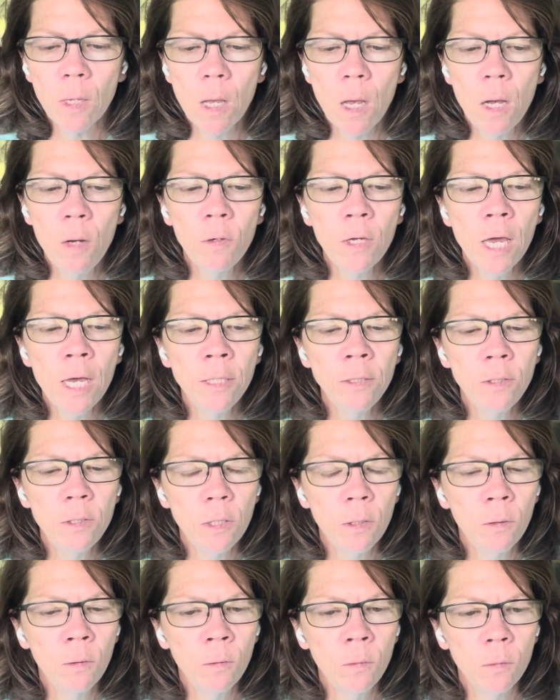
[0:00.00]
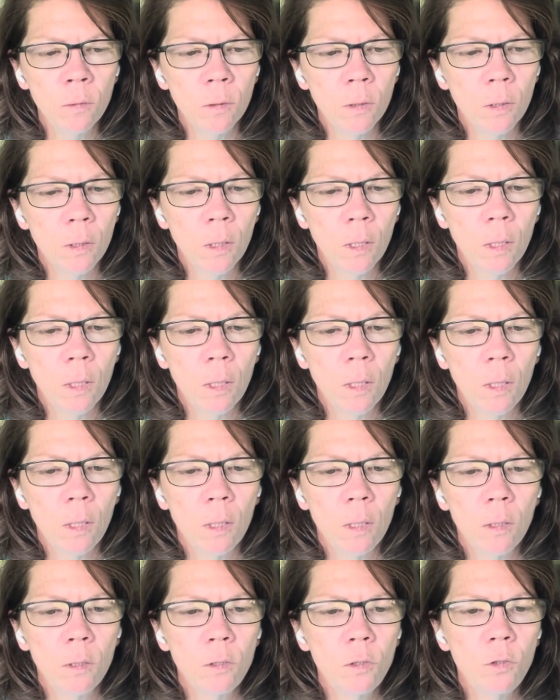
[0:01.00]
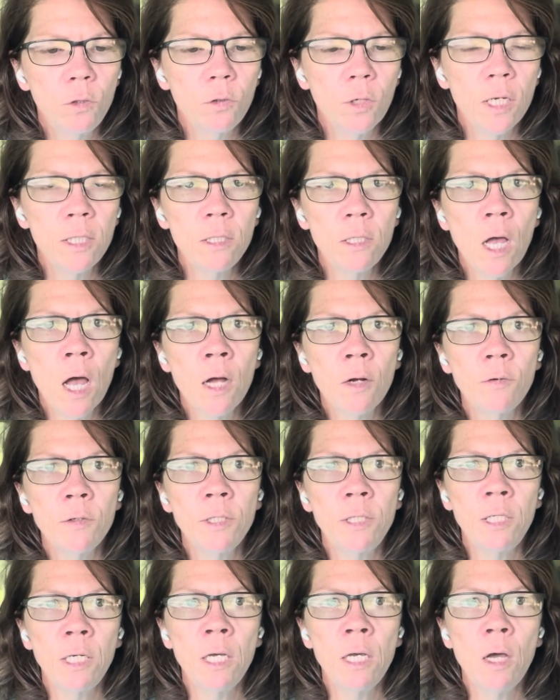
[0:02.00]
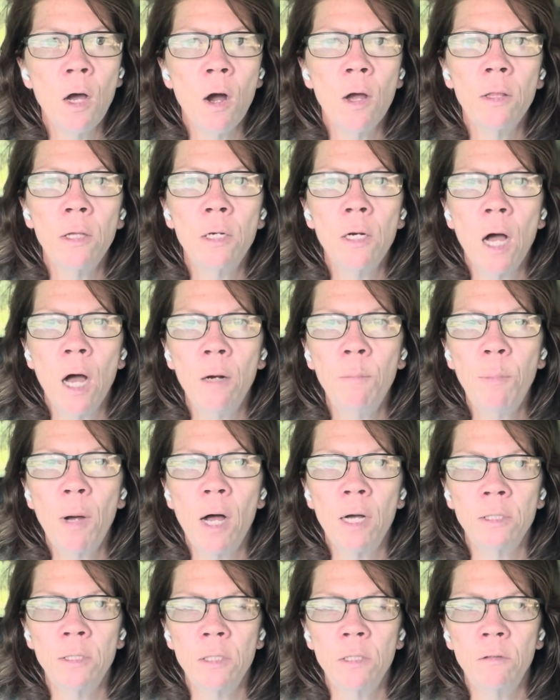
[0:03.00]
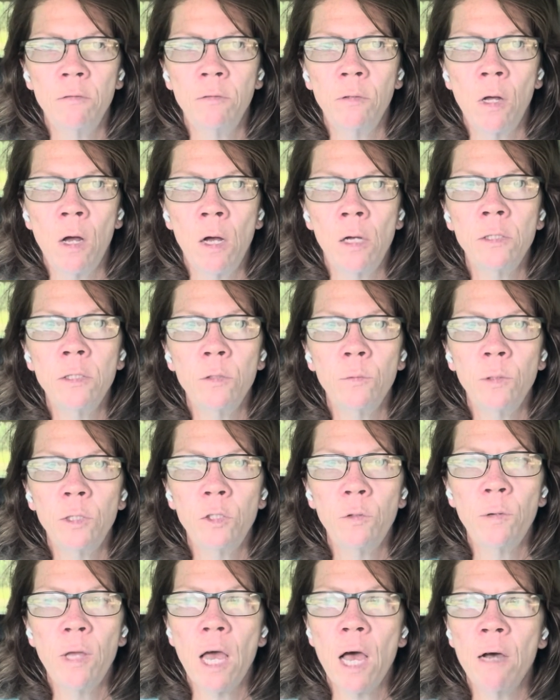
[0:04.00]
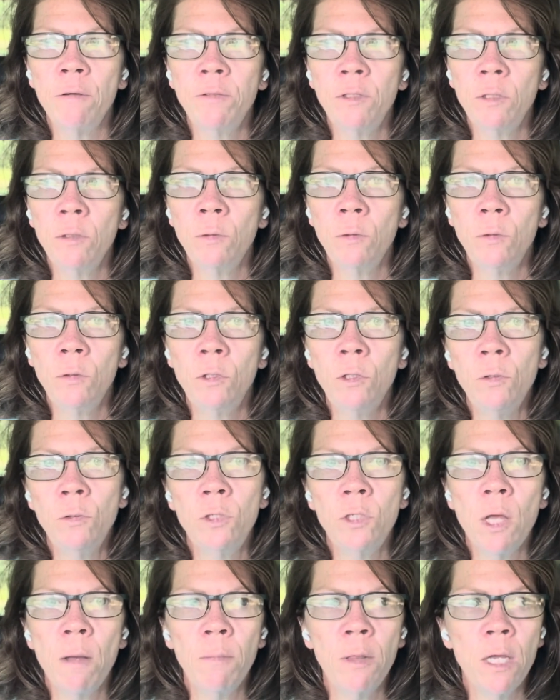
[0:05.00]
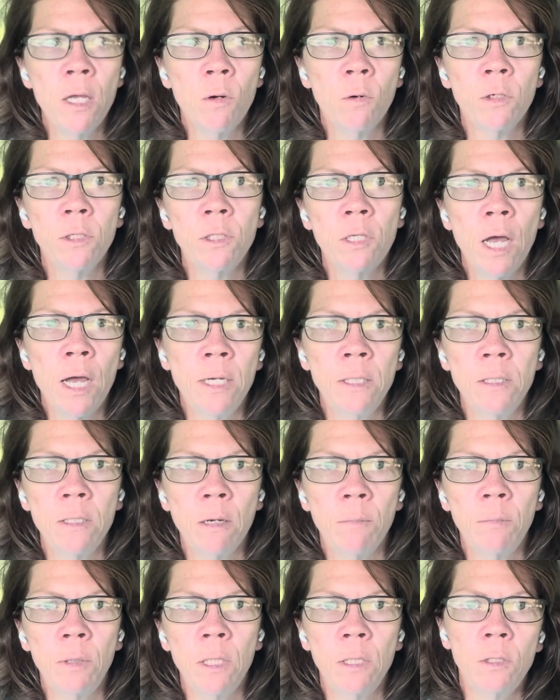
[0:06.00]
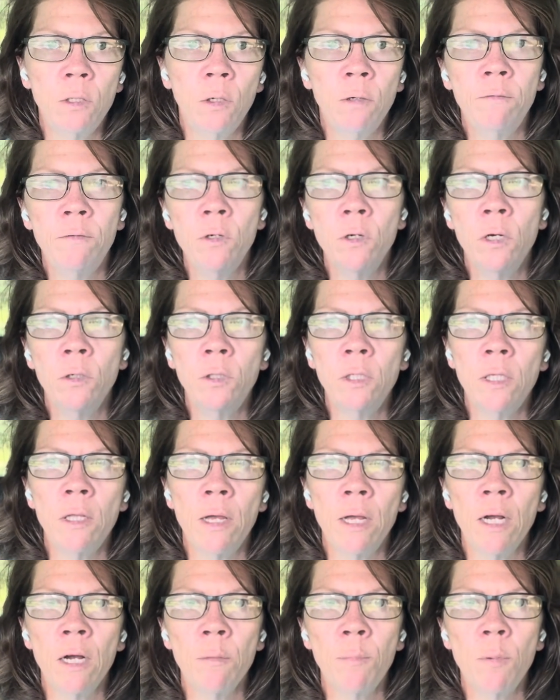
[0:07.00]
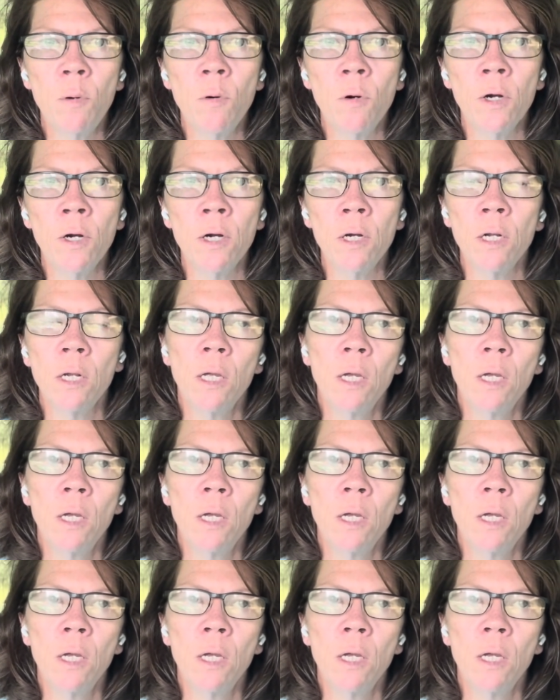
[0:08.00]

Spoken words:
Okay, so trustocracy are the non-positive laws, which we have to do something or sign something. So if you go to the airport